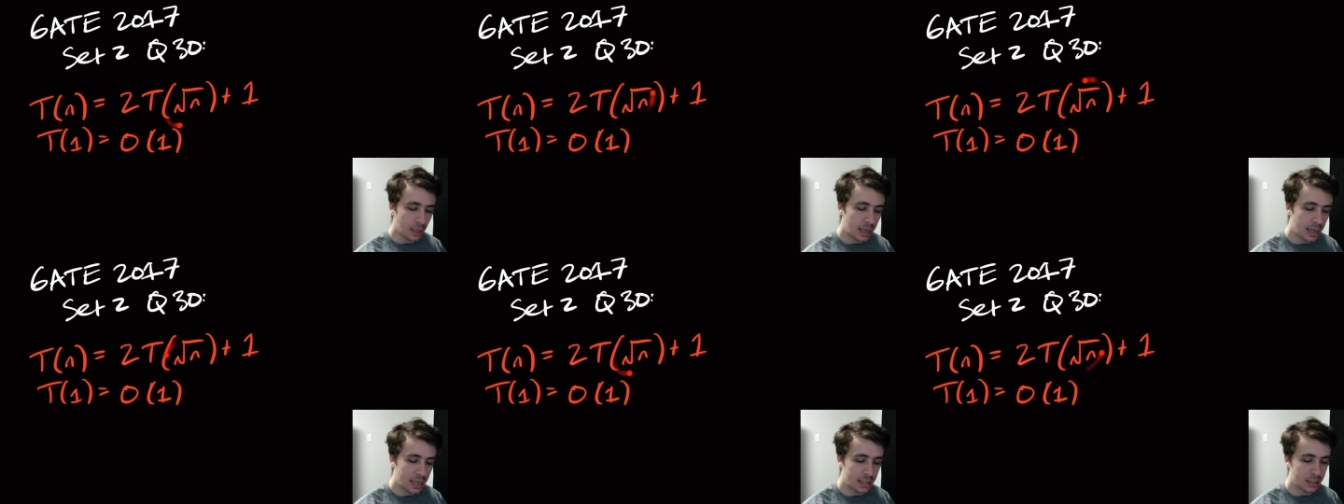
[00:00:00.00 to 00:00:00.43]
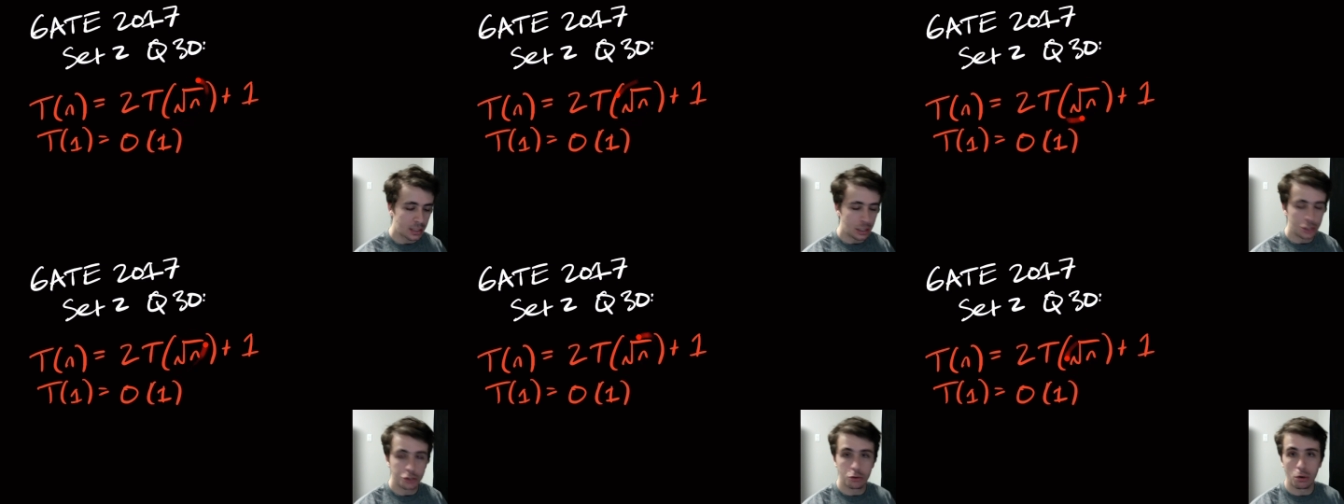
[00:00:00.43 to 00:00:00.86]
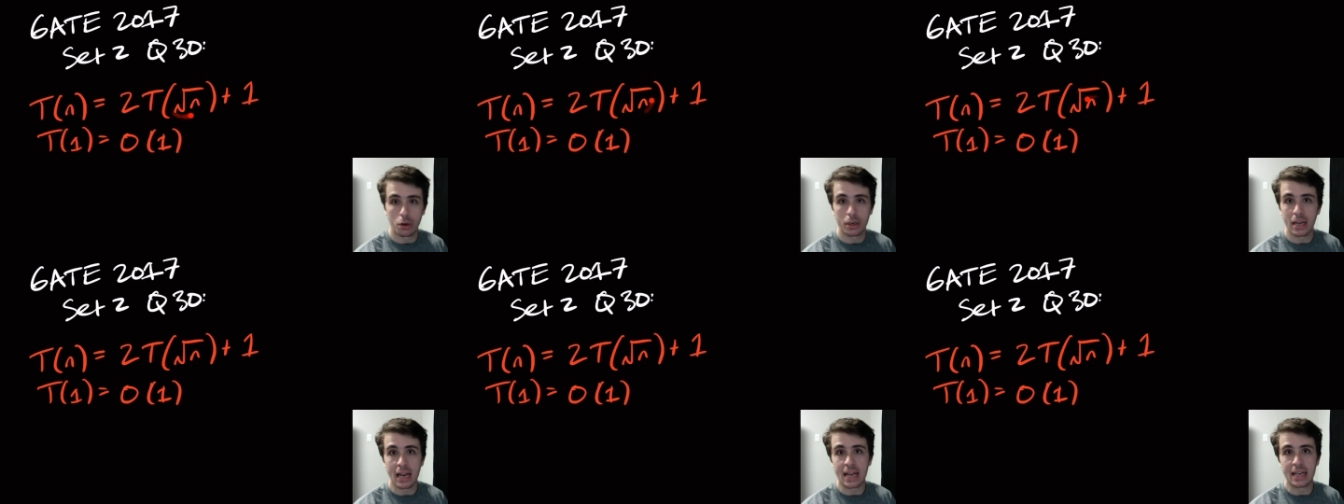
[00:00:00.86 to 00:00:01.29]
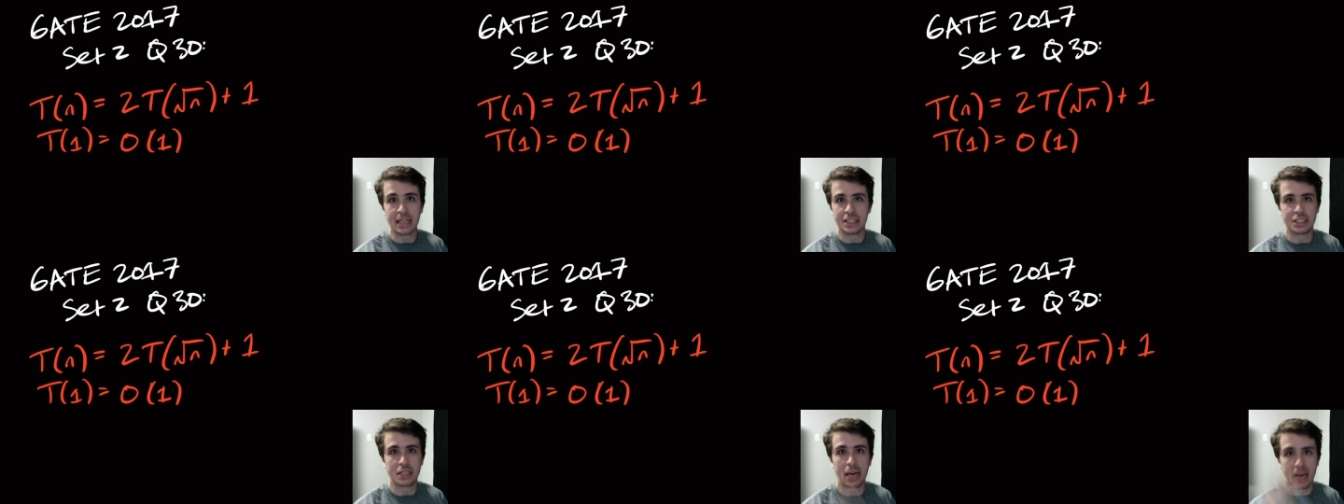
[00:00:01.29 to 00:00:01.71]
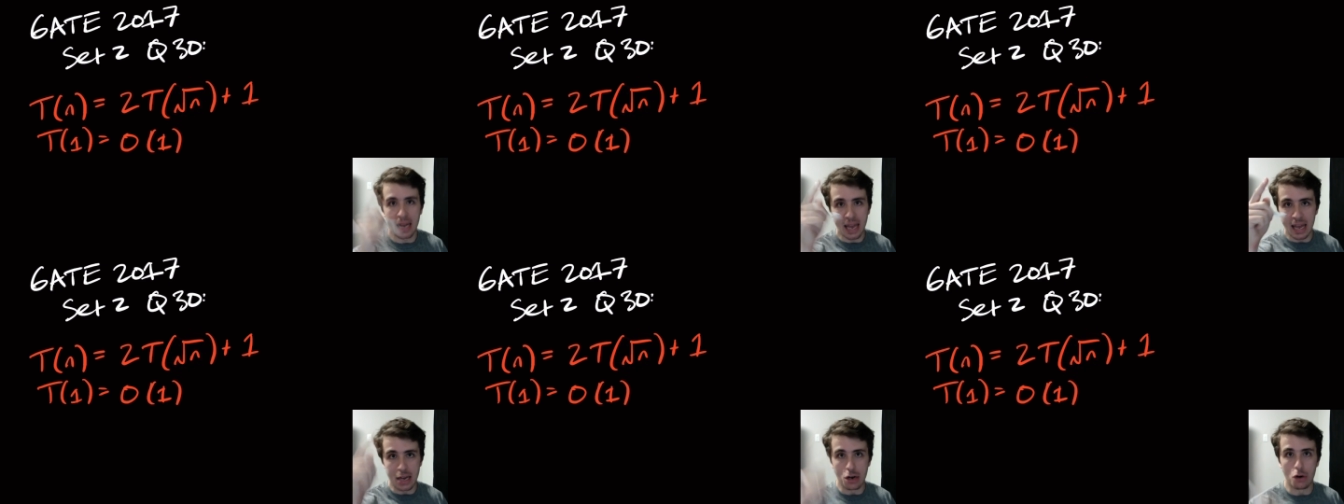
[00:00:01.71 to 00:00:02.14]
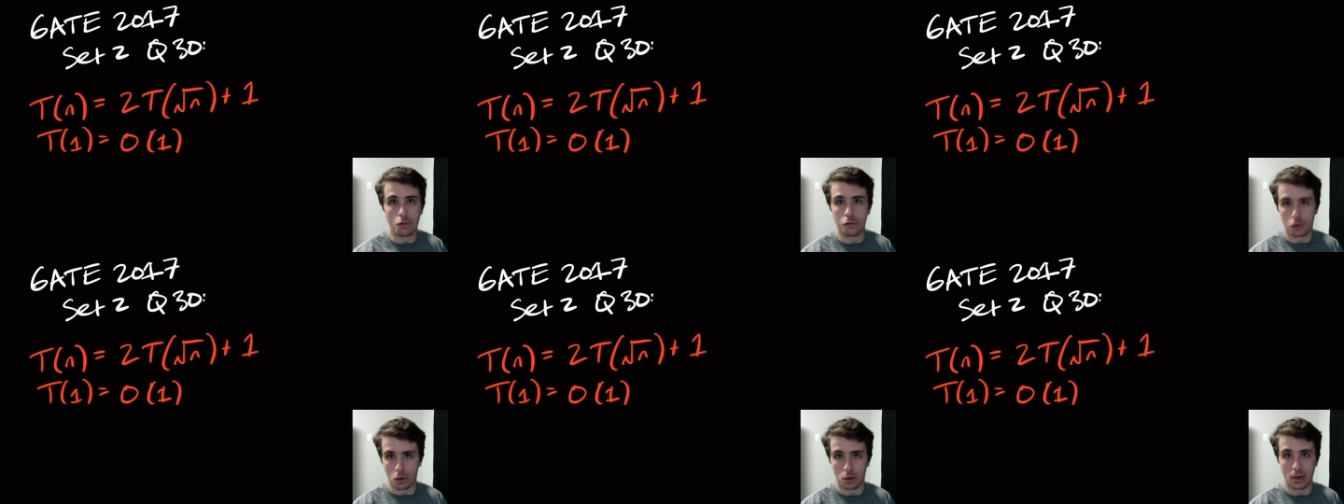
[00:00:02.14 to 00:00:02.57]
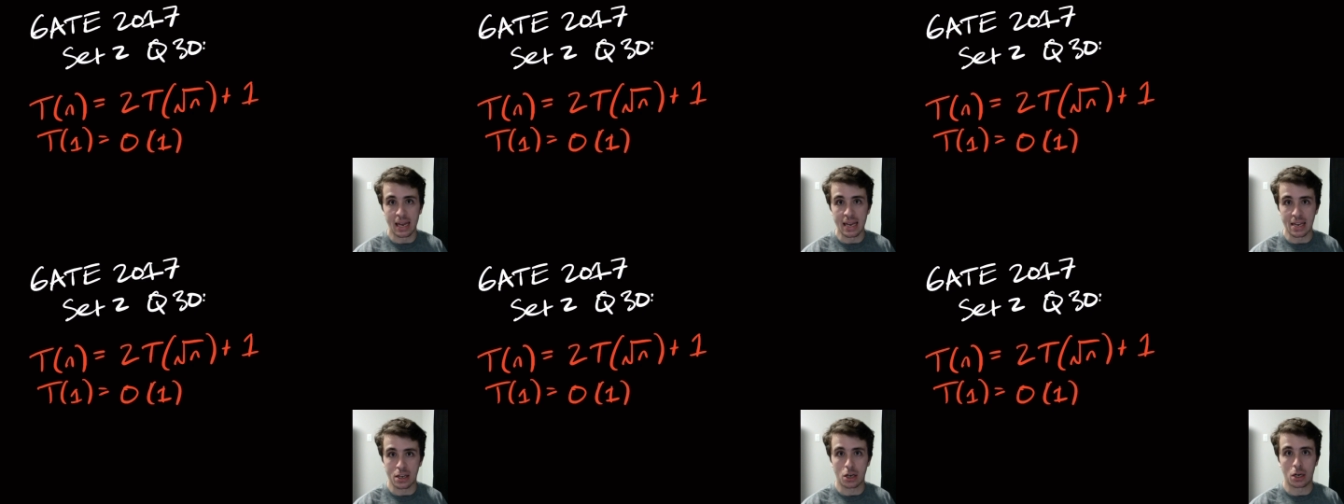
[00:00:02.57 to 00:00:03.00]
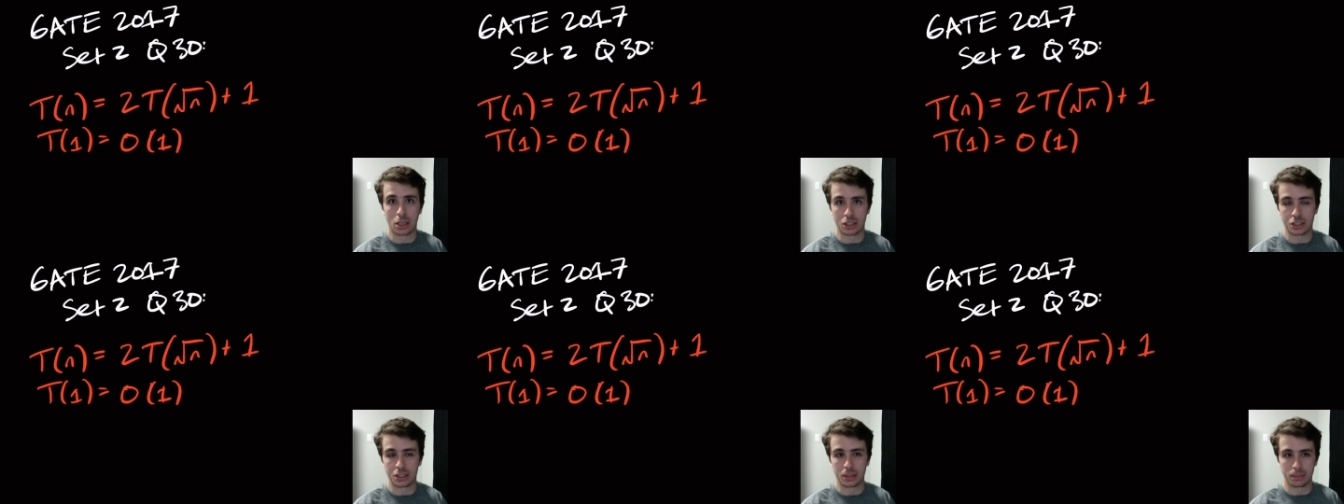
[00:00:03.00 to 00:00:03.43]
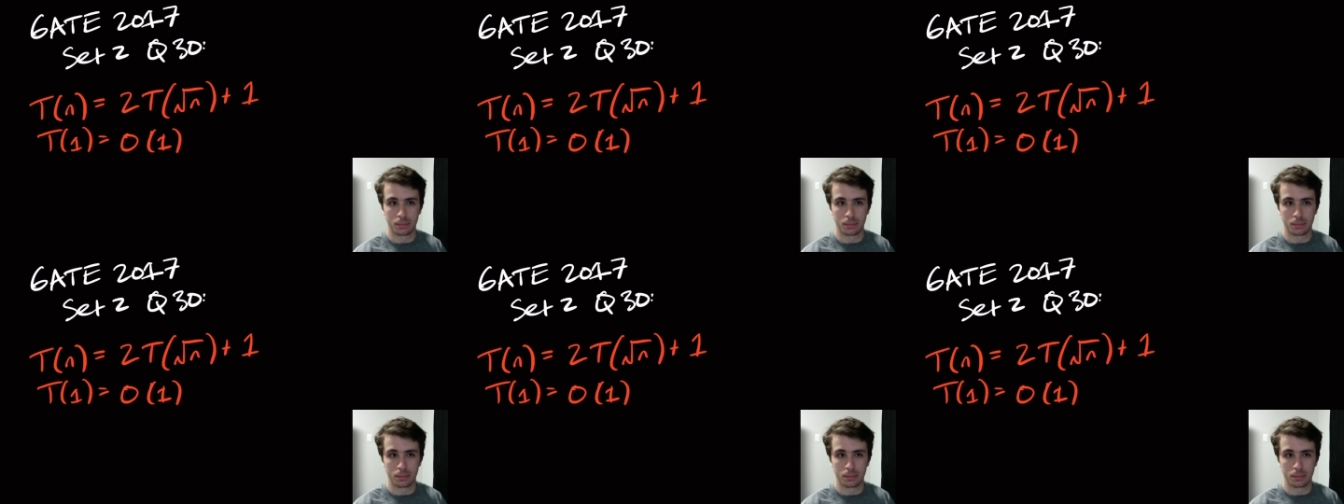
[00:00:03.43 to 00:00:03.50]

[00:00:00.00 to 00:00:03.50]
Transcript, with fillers: and squared n is not n over a constant.